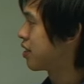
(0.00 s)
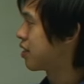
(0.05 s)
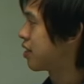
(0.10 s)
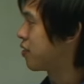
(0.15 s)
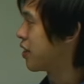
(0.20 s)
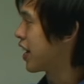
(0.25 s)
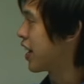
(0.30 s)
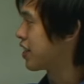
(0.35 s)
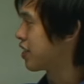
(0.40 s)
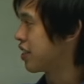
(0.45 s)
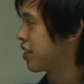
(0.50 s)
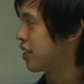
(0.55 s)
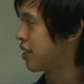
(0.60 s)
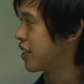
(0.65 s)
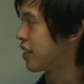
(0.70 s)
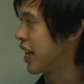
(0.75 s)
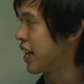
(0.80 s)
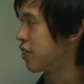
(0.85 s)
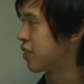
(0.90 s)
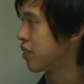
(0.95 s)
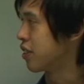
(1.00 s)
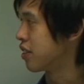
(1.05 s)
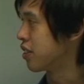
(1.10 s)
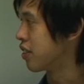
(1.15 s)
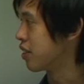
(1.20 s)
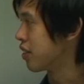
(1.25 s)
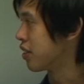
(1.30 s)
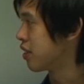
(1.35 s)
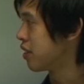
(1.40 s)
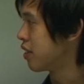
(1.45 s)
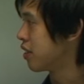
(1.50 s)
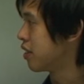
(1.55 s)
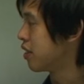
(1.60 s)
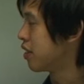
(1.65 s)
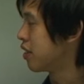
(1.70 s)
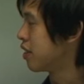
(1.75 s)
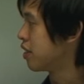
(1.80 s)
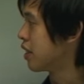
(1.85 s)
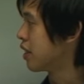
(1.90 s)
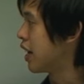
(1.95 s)
reaction dangerous,
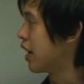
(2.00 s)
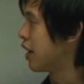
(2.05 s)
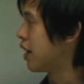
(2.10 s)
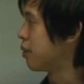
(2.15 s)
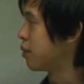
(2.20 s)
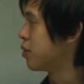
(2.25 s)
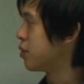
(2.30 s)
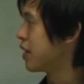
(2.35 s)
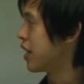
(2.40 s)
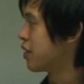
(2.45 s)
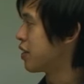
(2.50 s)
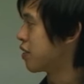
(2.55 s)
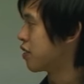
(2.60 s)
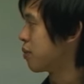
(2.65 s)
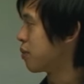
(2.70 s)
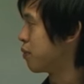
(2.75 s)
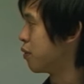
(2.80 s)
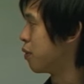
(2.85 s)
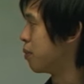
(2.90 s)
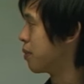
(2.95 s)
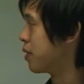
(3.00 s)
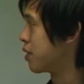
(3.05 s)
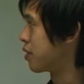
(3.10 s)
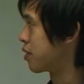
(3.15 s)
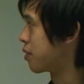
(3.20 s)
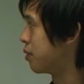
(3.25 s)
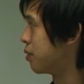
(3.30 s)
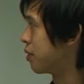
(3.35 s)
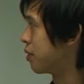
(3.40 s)
um, too dangerous to perform in the school